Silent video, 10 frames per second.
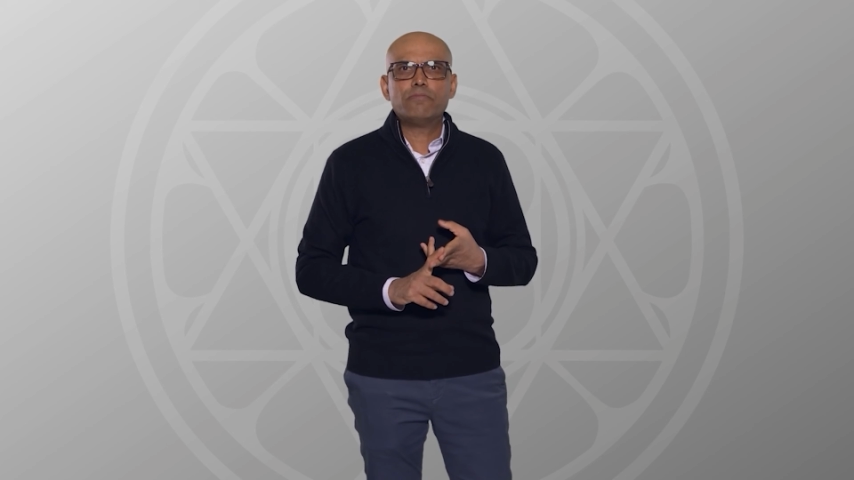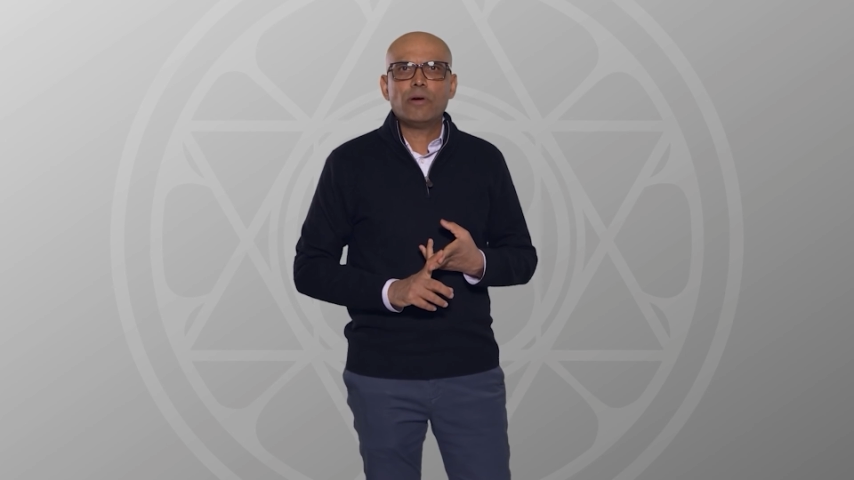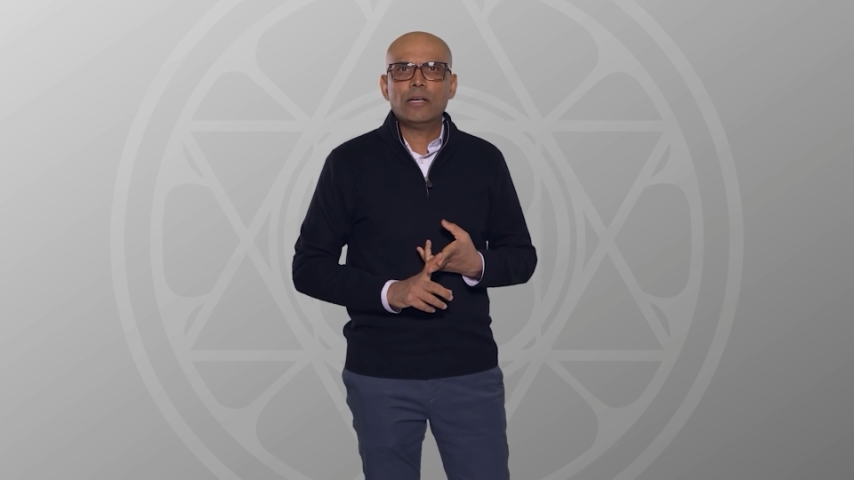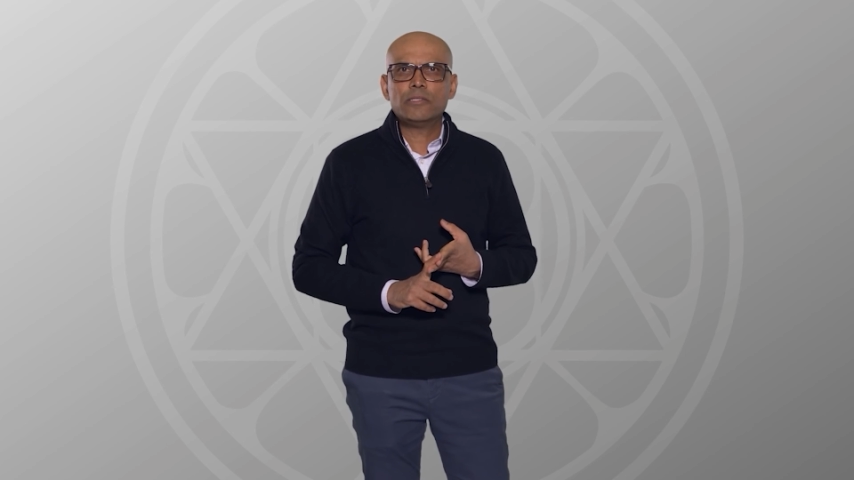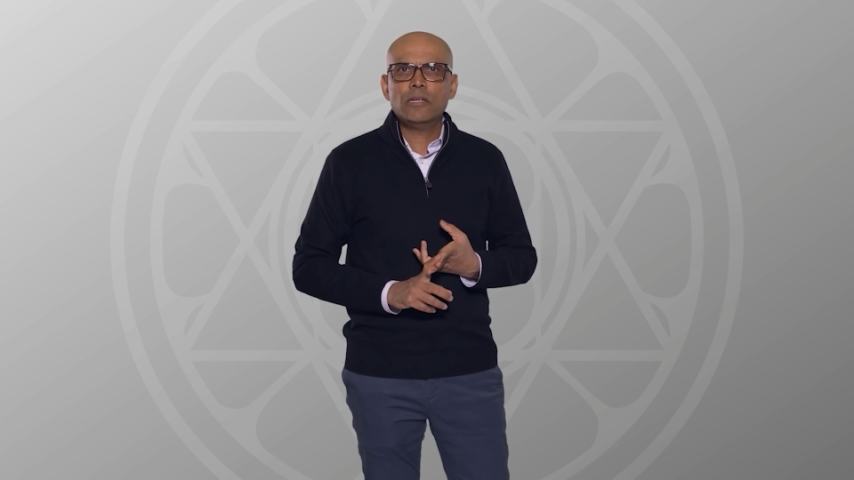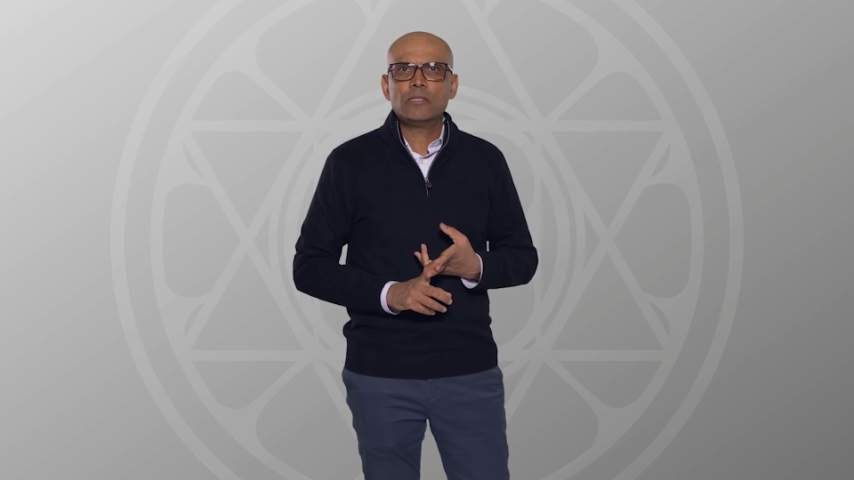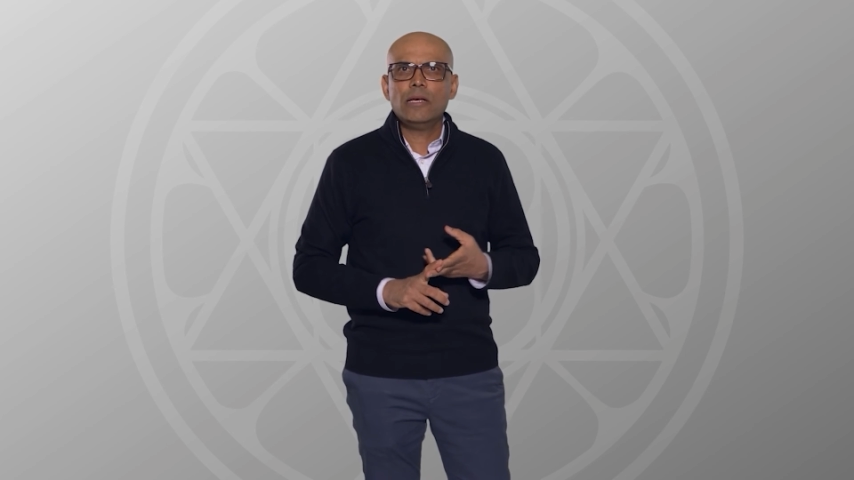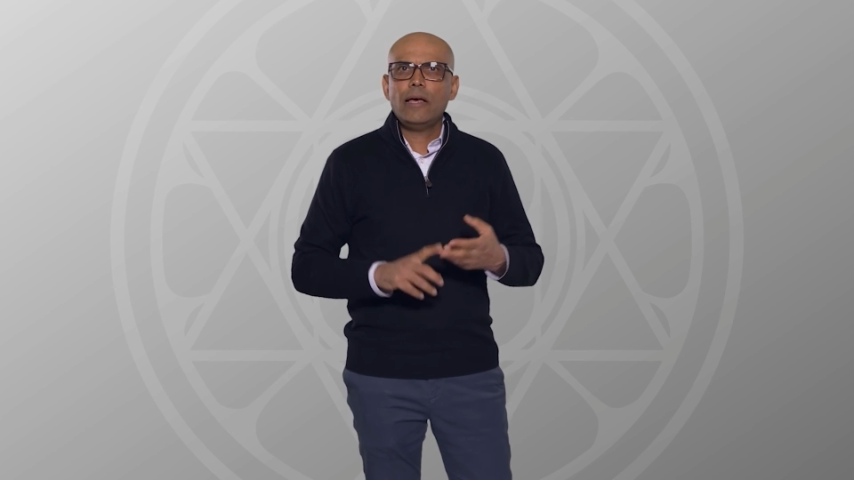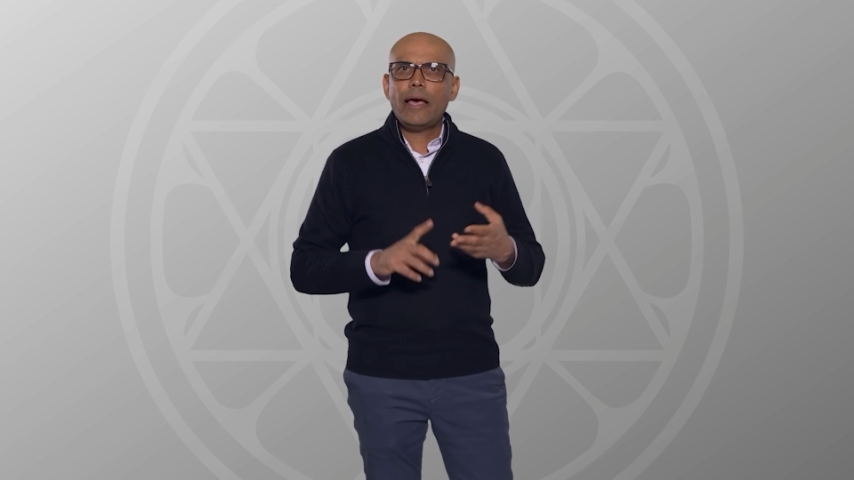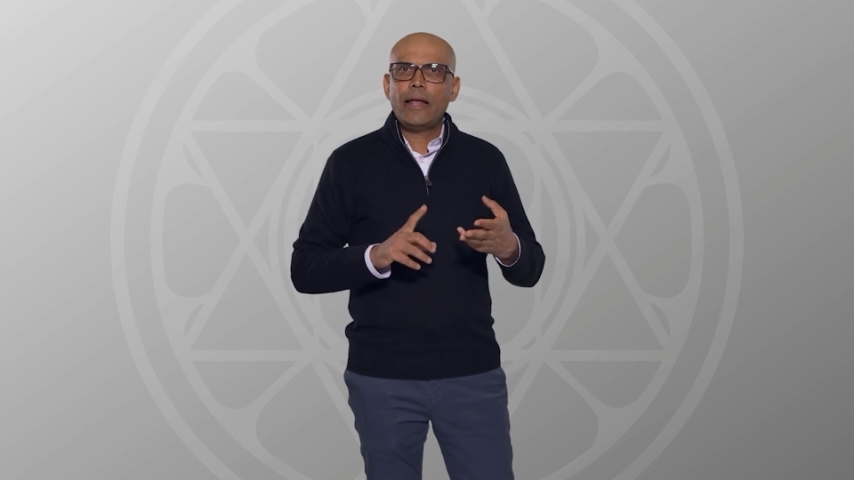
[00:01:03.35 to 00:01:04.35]
process,
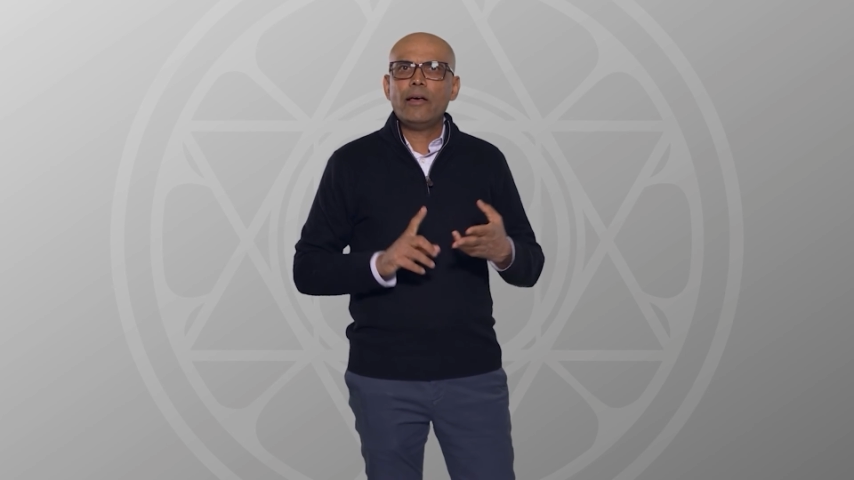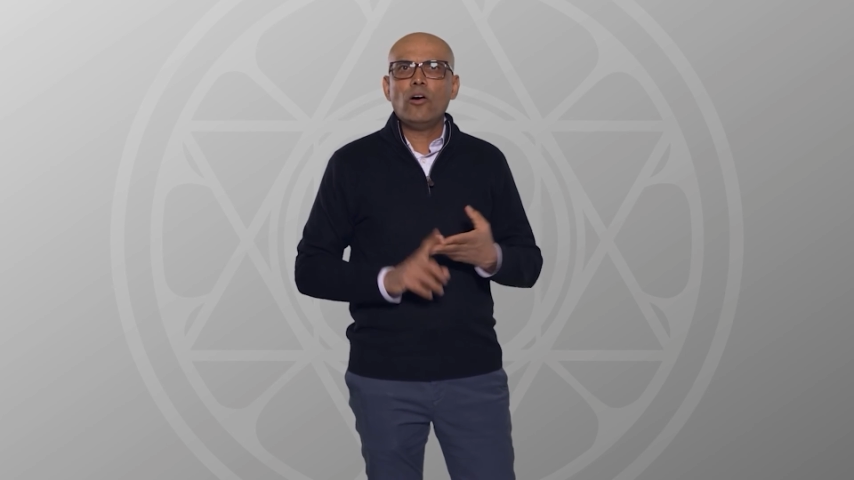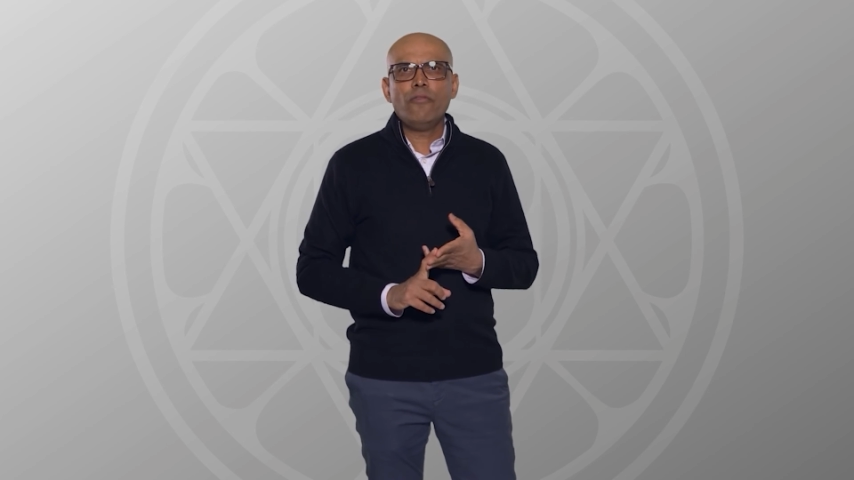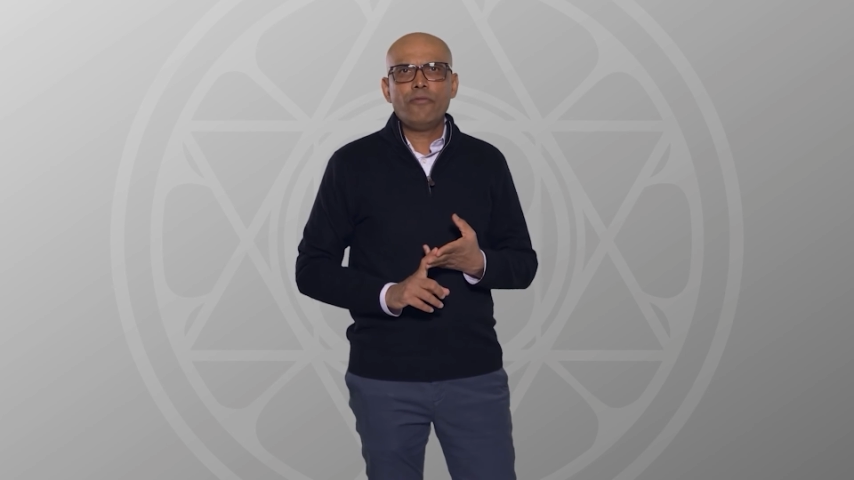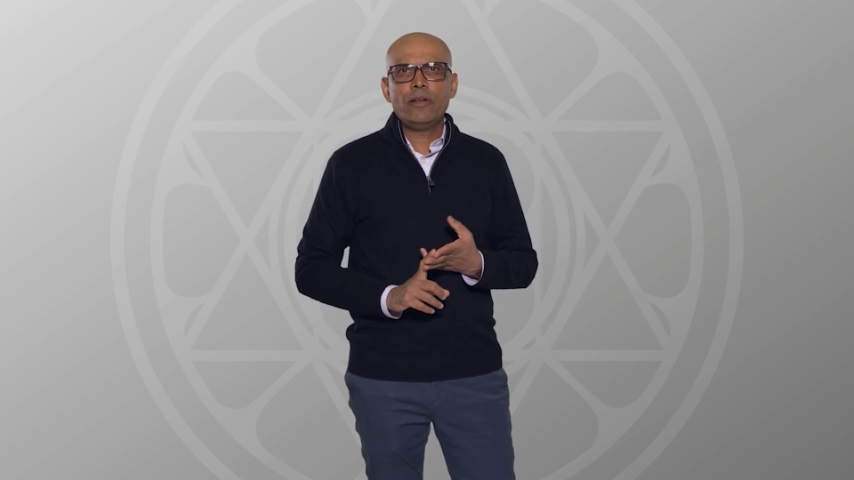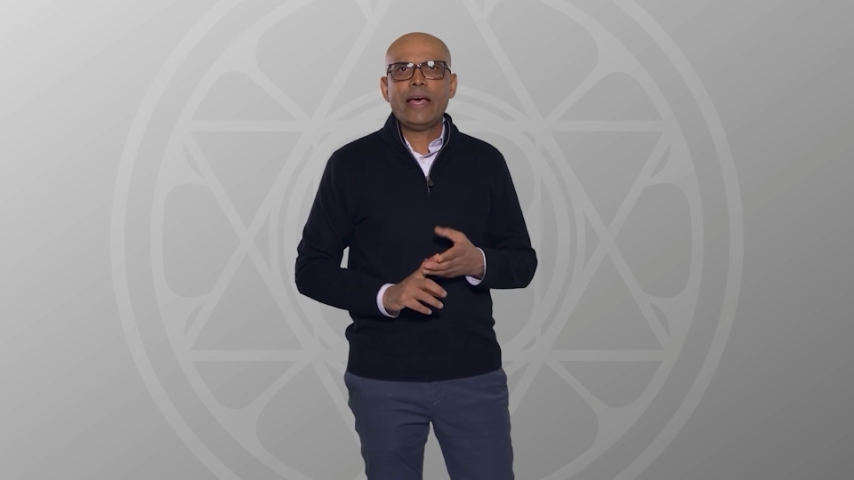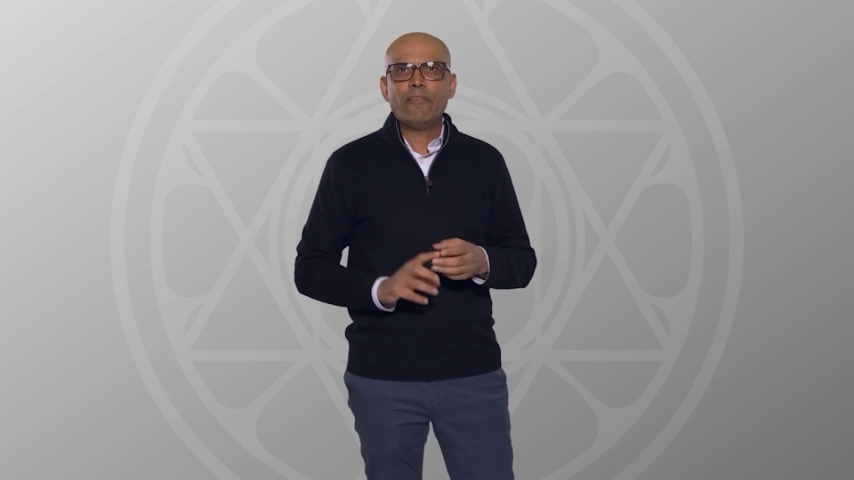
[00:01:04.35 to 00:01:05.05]
and hopefully